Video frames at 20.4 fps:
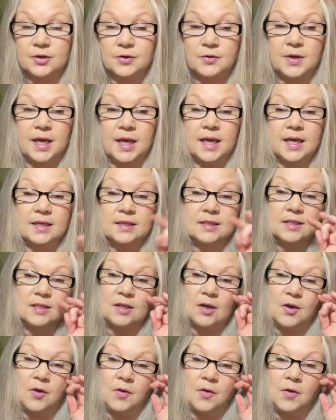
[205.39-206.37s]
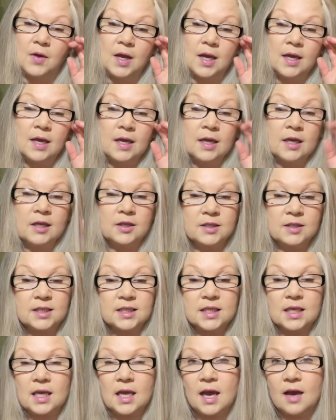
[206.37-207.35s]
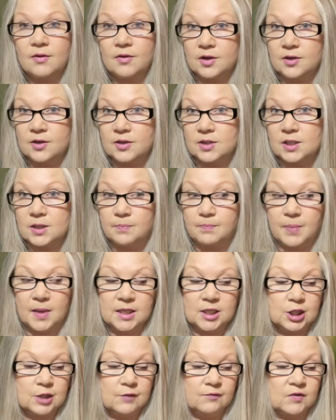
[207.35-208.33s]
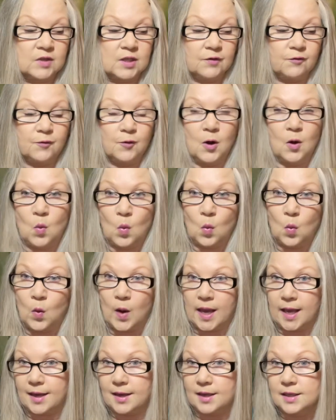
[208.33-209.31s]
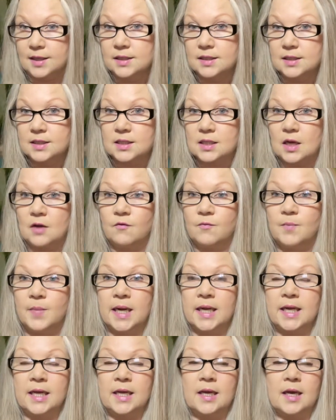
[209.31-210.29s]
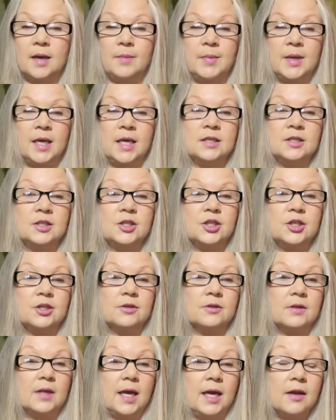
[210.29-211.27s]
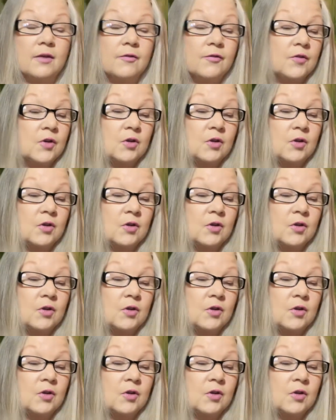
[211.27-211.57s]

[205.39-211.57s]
Okay, so you see how there's a bunch of different ways of money coming into your life.